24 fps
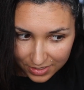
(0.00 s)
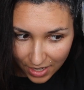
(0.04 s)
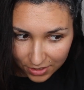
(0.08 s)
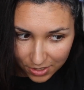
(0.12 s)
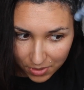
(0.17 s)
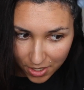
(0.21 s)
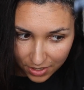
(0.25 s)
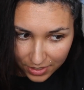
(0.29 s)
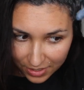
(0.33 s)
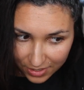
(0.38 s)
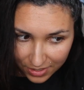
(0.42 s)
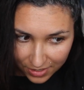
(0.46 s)
and
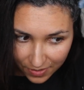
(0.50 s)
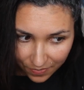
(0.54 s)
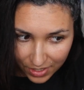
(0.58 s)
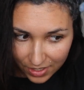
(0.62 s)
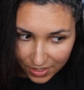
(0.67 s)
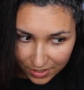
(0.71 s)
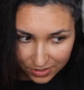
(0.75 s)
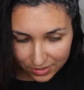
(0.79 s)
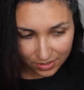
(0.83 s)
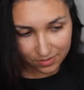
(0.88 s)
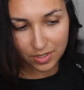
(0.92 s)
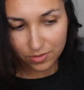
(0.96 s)
add
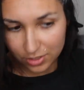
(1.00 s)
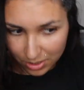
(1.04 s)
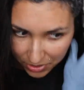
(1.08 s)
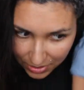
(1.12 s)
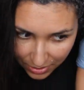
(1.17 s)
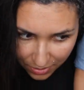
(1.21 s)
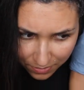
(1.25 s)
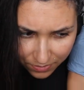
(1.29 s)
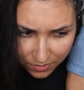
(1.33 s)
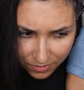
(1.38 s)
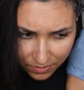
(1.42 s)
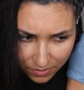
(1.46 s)

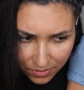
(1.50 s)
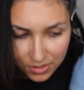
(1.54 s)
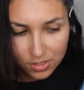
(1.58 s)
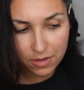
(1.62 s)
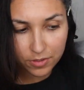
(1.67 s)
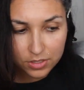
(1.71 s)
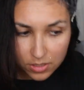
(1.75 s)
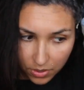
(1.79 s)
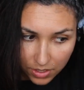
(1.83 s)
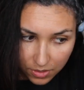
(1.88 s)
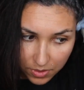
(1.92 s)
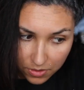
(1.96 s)
a
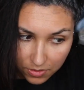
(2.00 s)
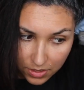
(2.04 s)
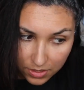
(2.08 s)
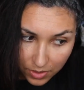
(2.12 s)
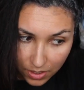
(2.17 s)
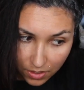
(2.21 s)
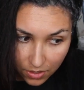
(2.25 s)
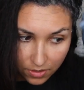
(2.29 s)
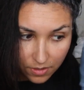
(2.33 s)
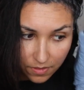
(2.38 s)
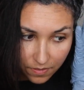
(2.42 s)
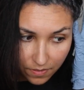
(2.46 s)
deep
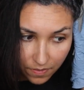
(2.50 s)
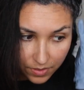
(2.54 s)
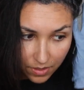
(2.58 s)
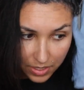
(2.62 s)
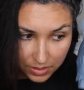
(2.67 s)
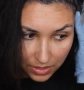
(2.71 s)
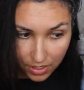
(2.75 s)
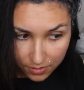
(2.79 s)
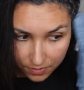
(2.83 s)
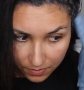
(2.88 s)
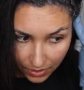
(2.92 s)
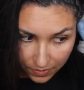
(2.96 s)
conditioning
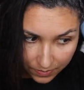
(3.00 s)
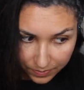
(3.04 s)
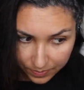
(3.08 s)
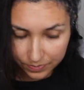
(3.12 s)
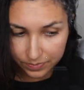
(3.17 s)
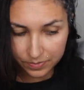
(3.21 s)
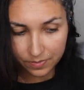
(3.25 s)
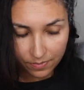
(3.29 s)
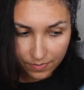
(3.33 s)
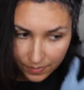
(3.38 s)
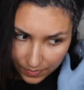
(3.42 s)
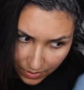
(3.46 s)
mask to
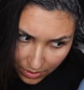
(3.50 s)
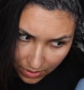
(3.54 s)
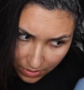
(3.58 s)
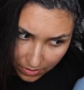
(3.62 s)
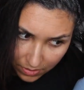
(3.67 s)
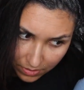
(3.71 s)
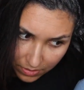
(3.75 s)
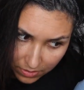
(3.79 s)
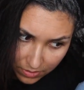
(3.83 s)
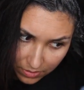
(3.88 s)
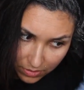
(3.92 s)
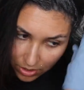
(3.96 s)
the hair
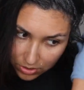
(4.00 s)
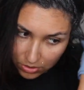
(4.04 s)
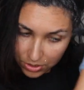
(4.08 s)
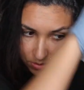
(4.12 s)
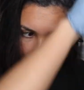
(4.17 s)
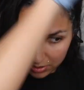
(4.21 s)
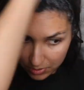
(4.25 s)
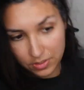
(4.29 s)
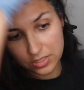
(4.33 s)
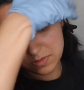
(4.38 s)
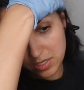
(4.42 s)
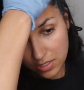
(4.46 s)
as
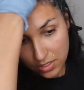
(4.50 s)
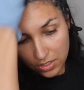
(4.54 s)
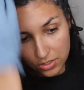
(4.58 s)
well.